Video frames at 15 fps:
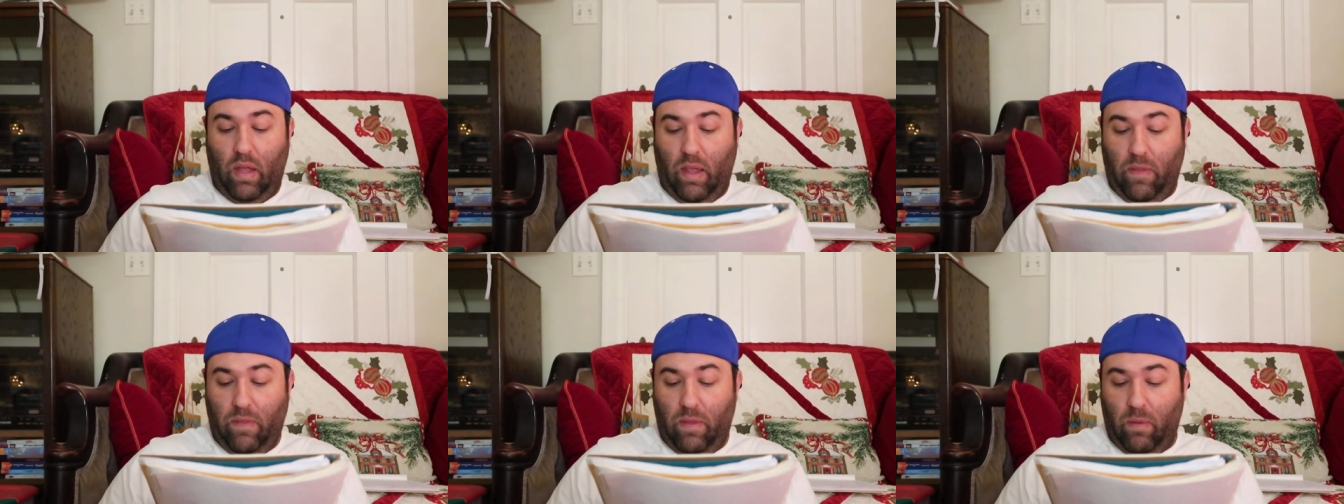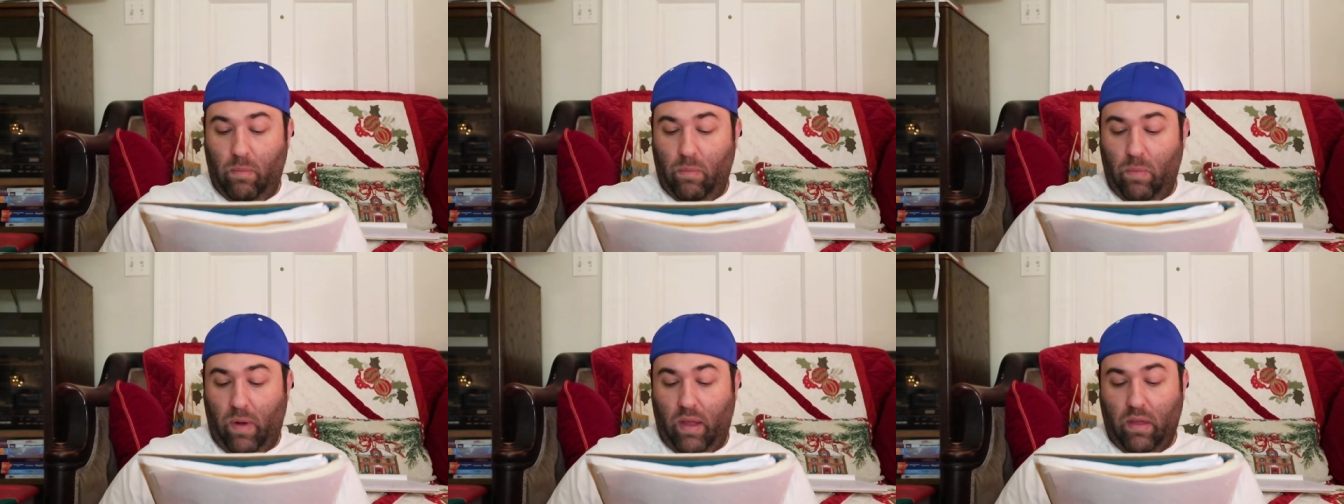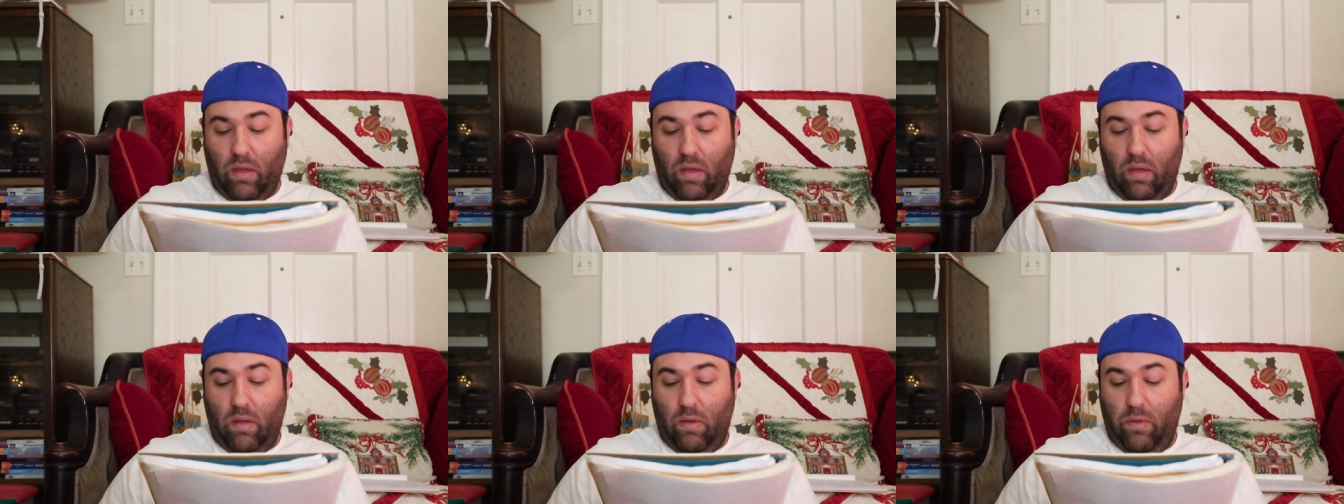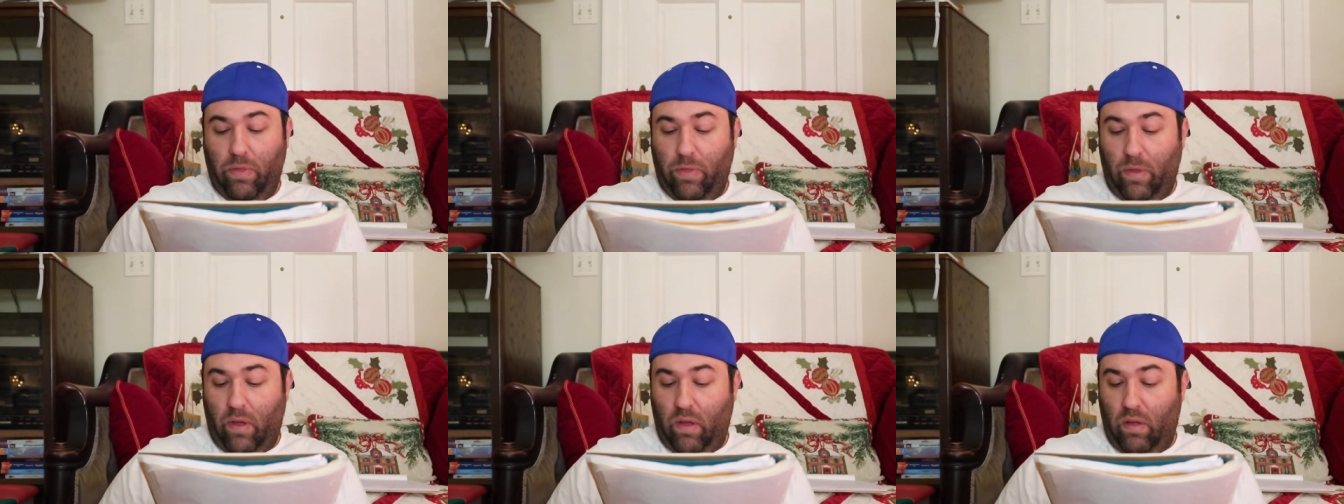And then Reiko
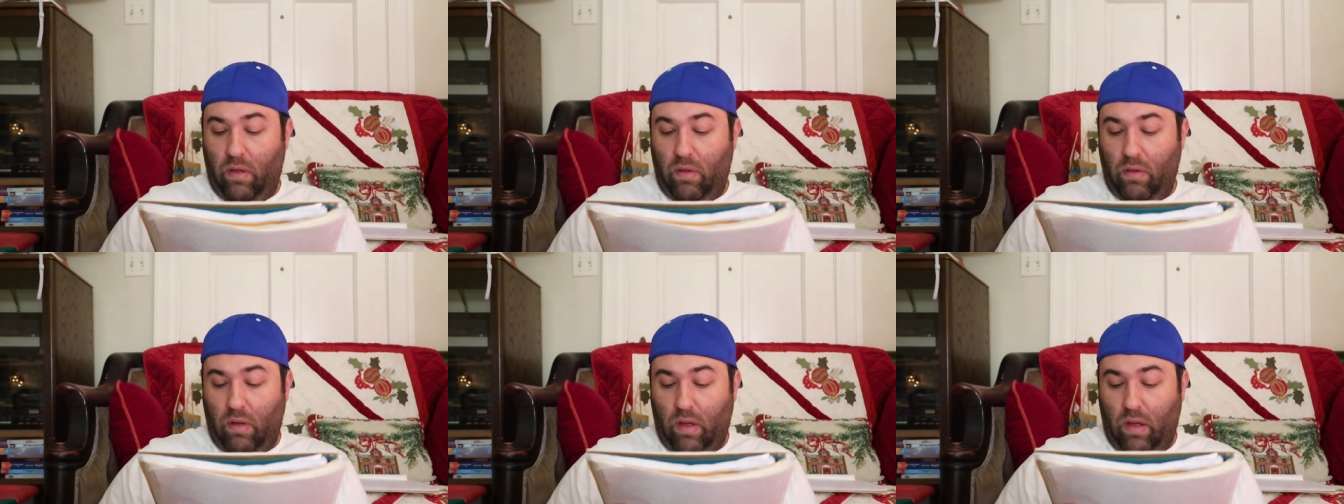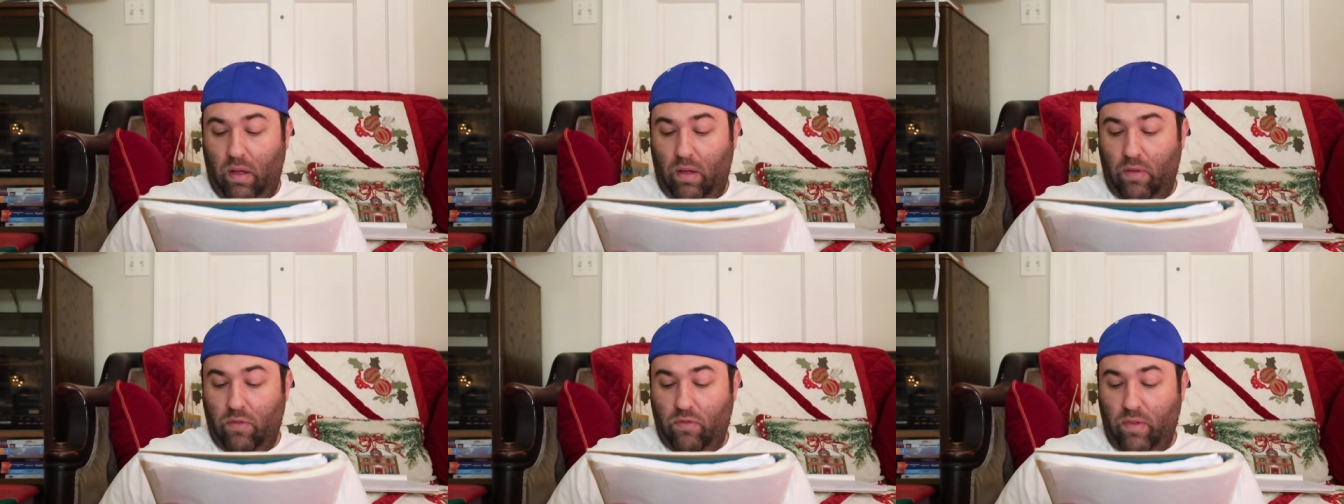thought uh,